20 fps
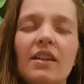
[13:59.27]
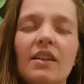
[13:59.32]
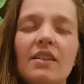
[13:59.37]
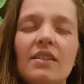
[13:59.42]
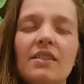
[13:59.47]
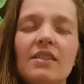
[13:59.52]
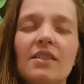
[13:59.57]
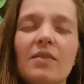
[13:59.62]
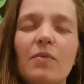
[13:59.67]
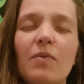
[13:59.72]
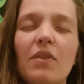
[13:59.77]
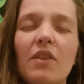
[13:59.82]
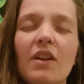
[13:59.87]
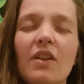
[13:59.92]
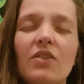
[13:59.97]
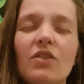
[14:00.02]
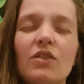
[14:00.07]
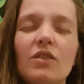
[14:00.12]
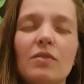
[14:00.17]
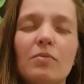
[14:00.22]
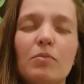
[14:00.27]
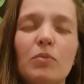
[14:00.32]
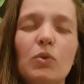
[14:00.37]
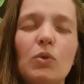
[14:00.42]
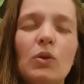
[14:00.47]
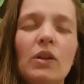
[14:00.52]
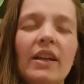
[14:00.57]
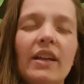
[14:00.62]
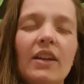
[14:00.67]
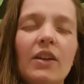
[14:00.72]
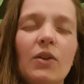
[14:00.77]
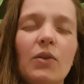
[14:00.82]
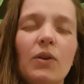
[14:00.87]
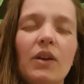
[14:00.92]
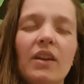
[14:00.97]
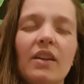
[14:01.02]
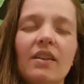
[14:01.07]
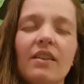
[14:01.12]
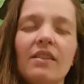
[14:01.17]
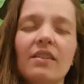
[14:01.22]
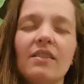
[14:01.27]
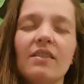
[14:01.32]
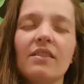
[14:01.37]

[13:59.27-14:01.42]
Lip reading: Something just pulling you in.